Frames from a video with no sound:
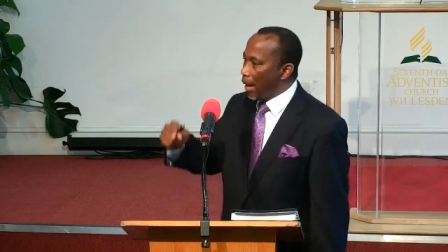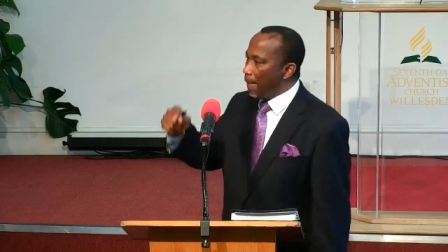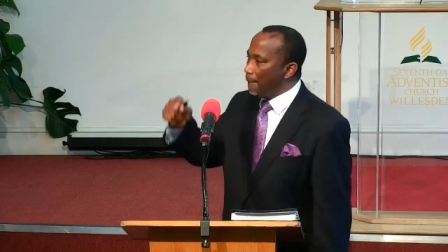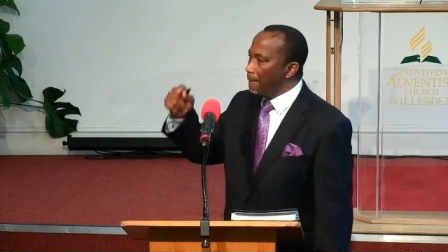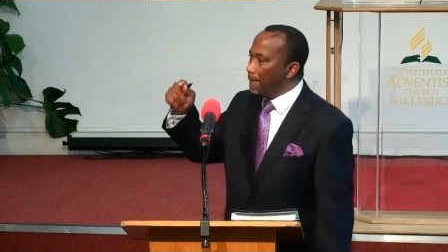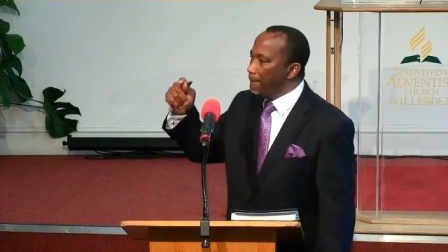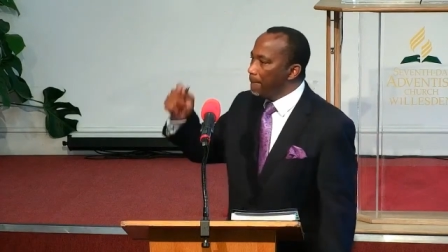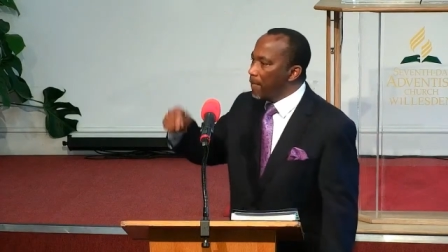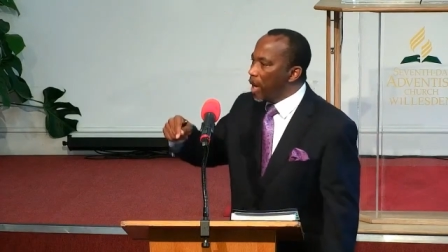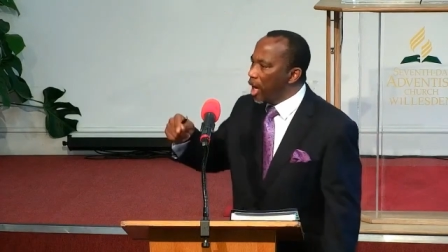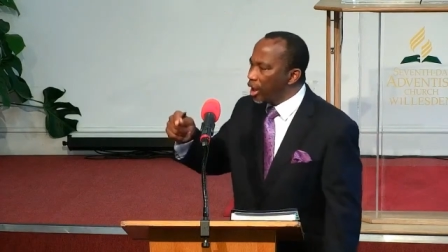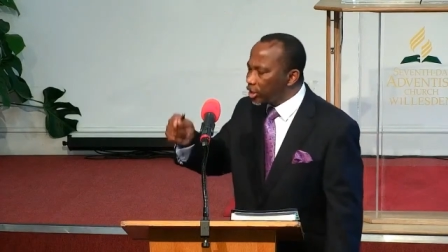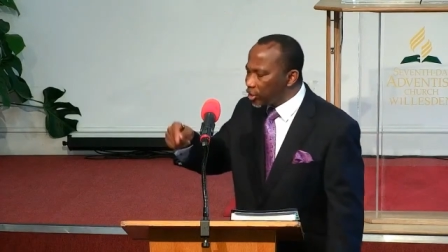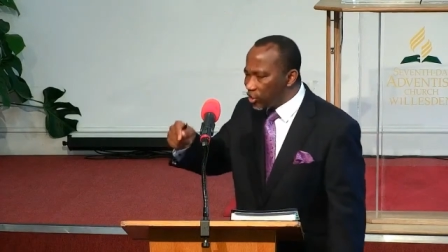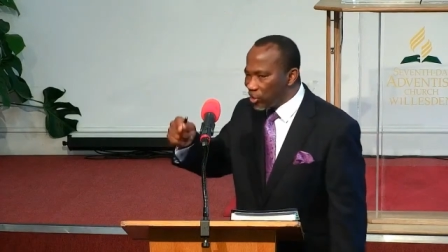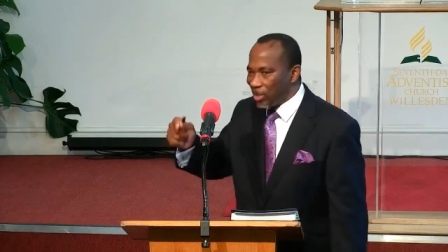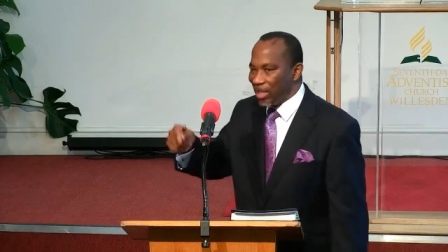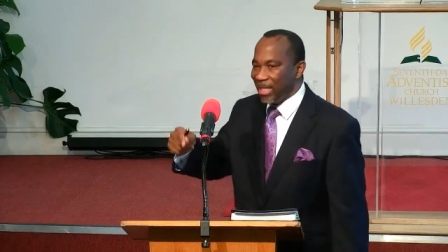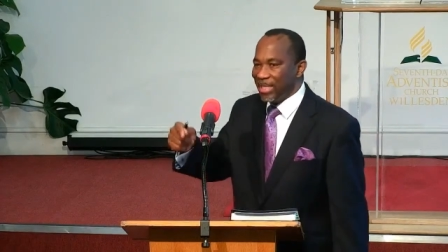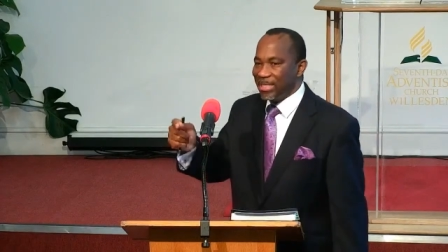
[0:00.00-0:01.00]

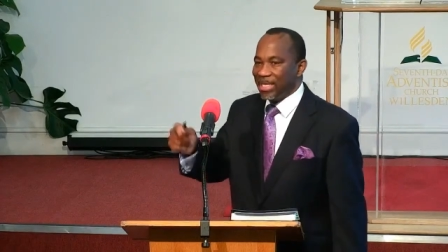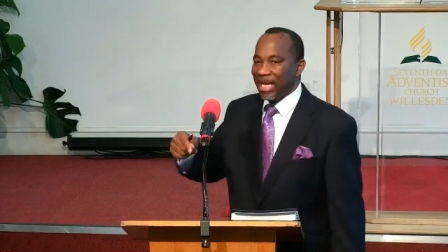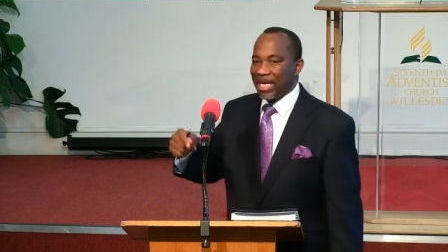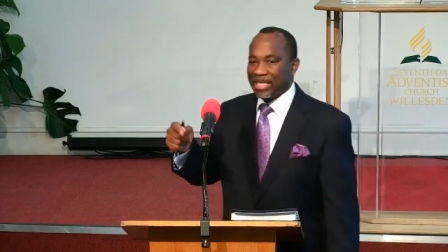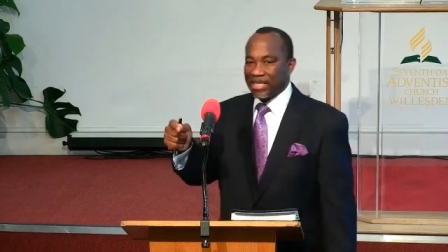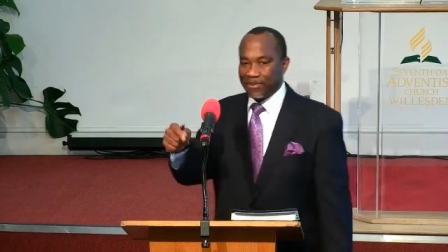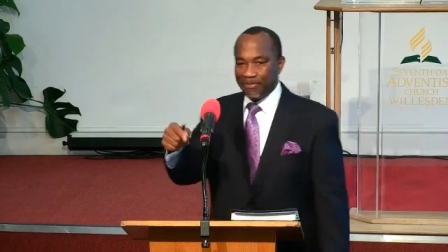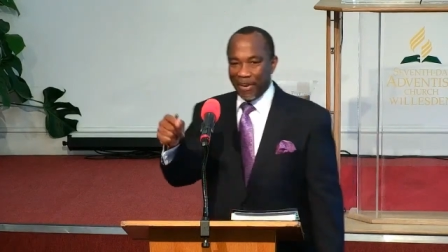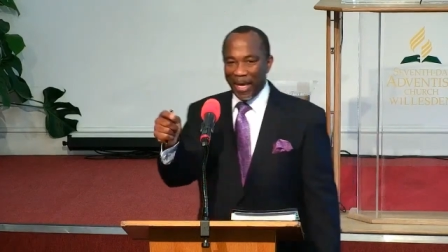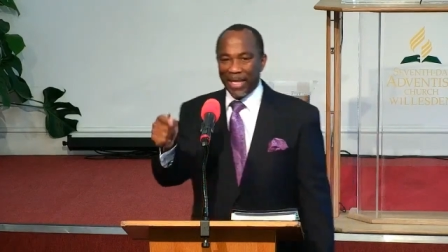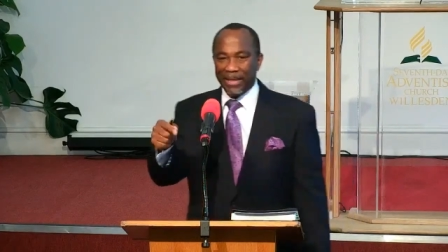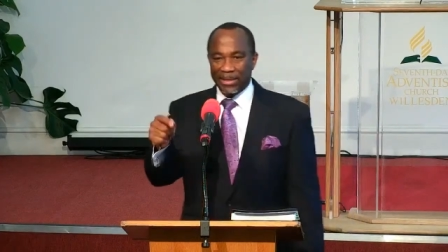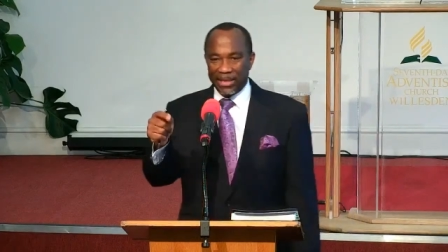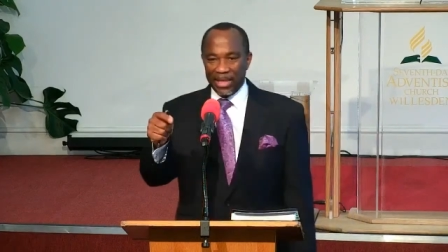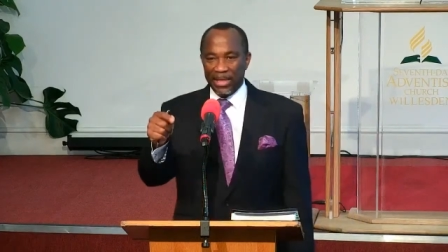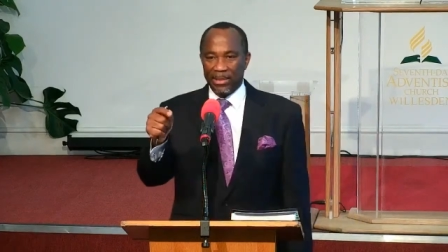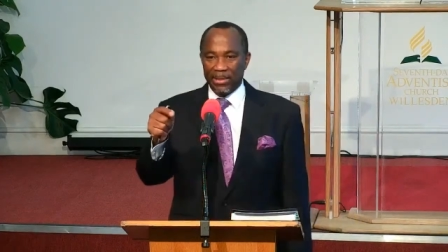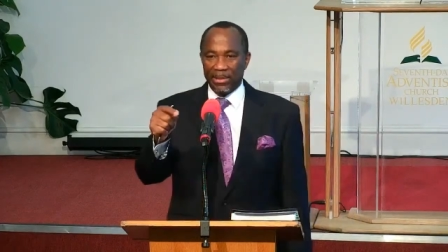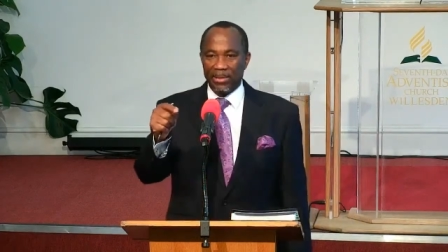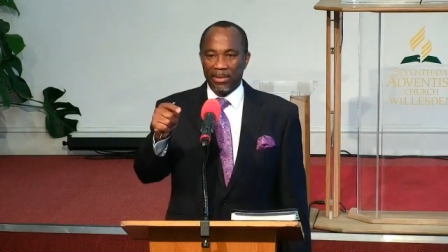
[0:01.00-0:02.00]
much is
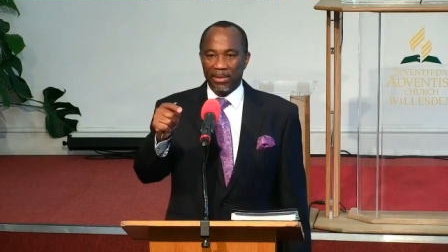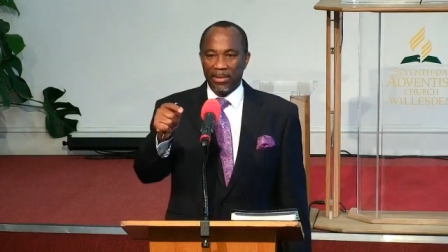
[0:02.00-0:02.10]
expected.